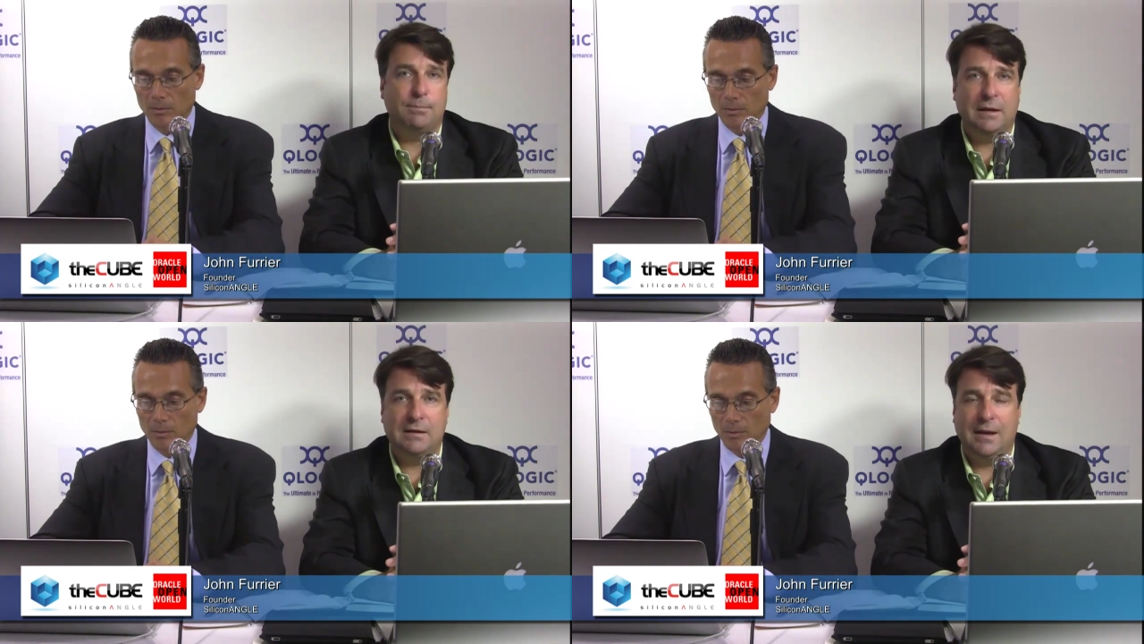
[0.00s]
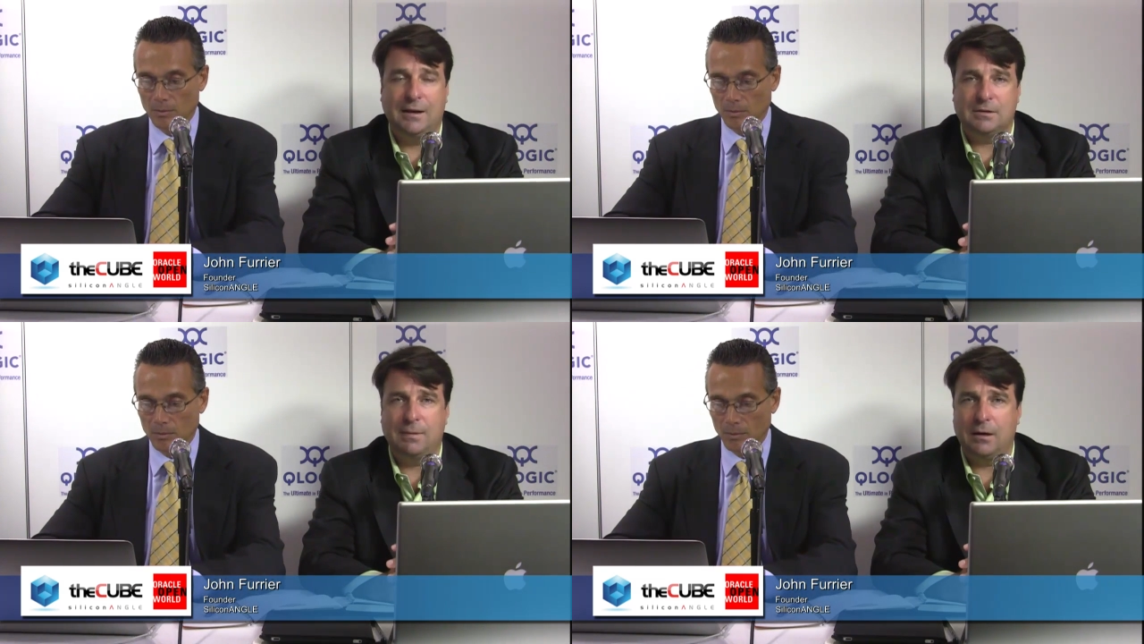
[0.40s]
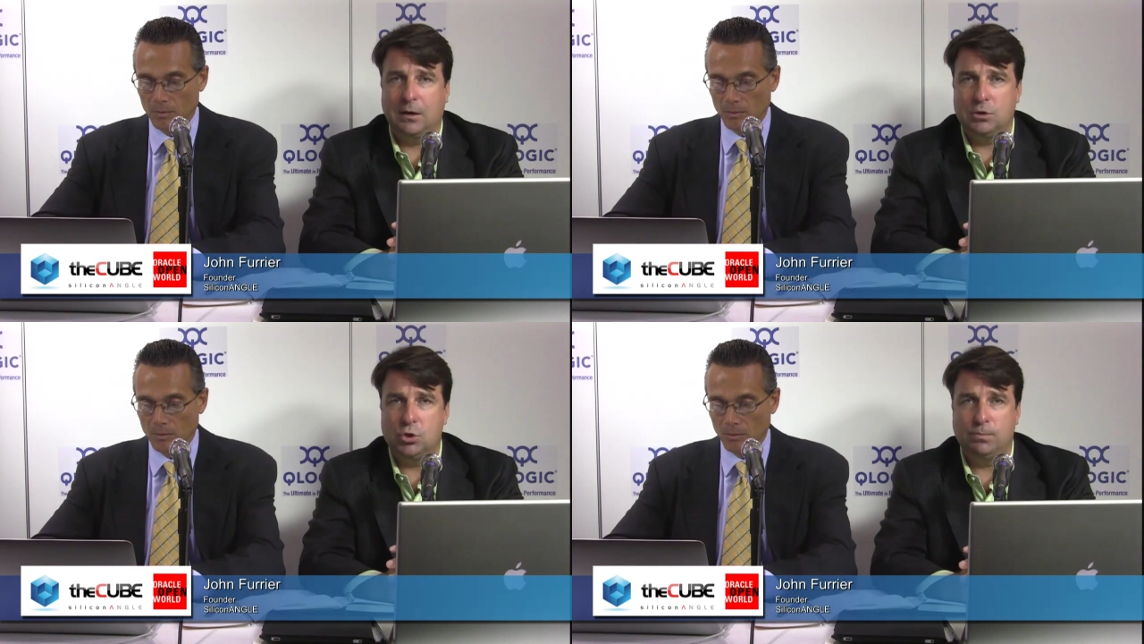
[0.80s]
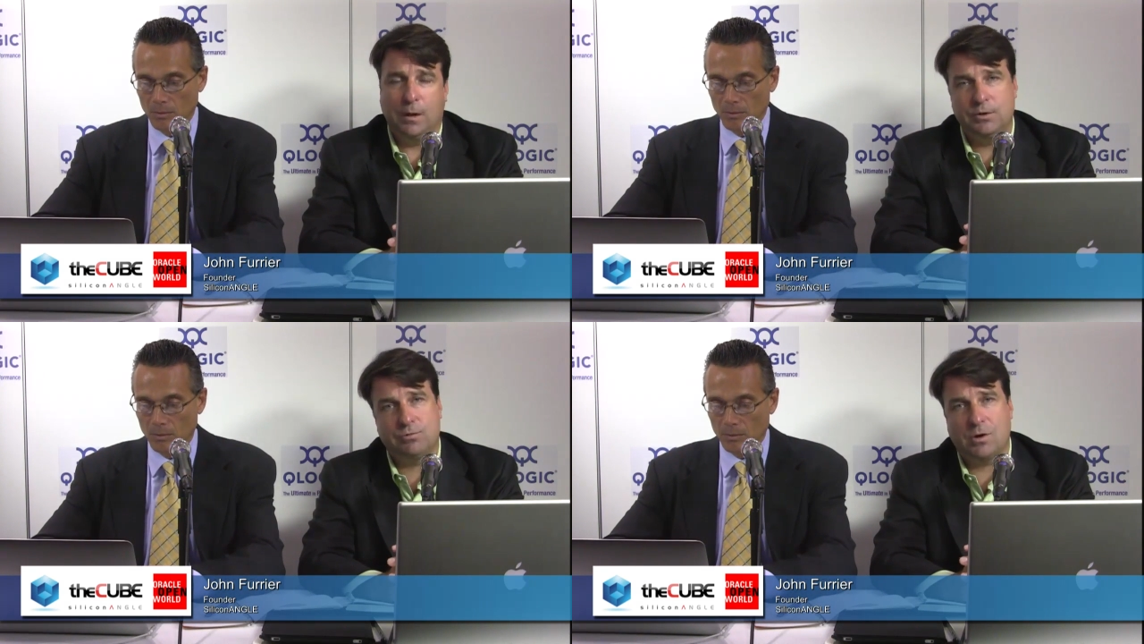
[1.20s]
Speaker 1: Big data is about Hadoop
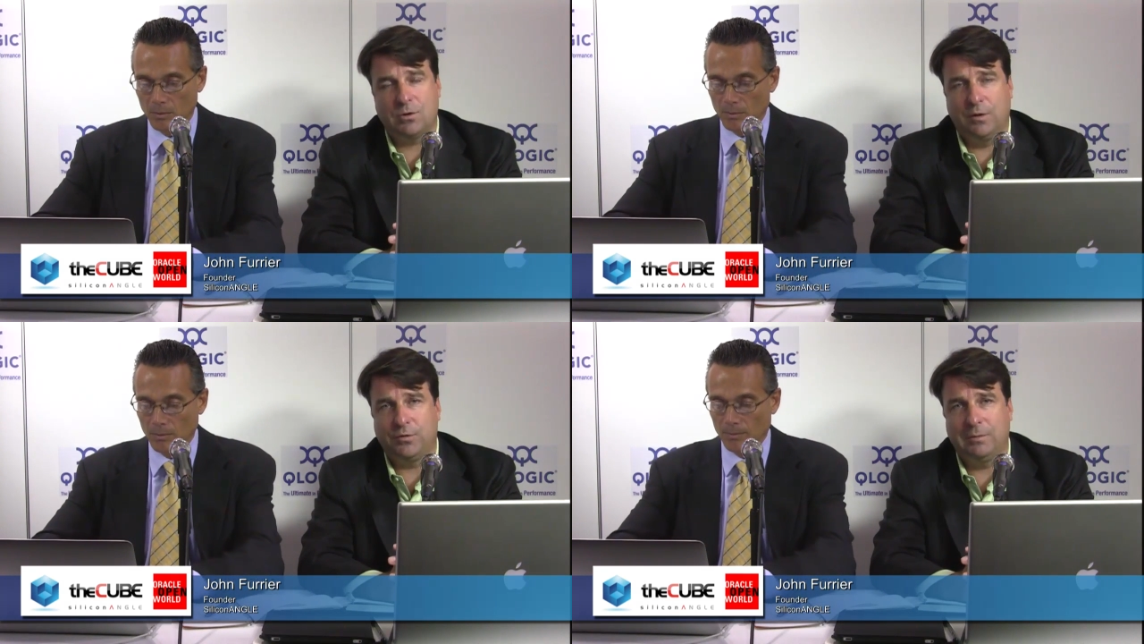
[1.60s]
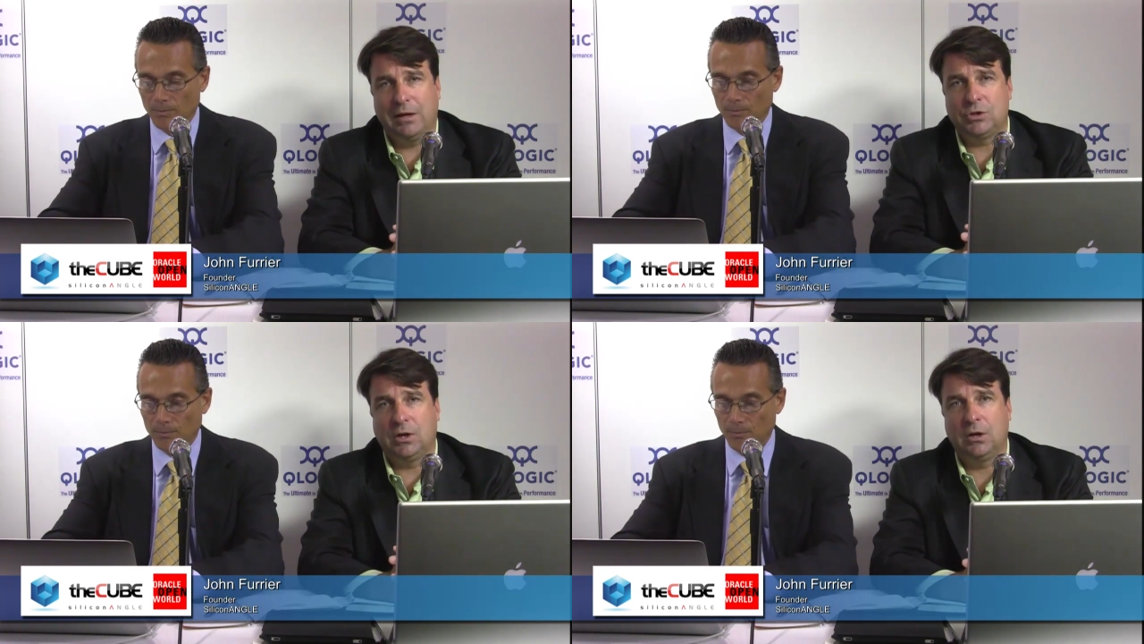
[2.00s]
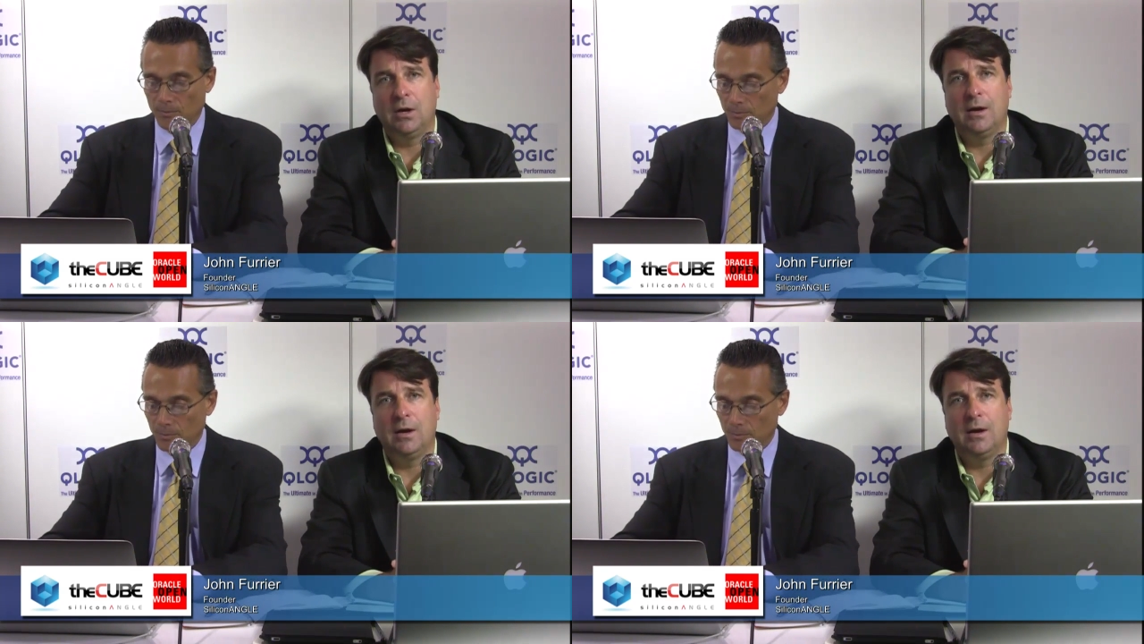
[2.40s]
unstructured information,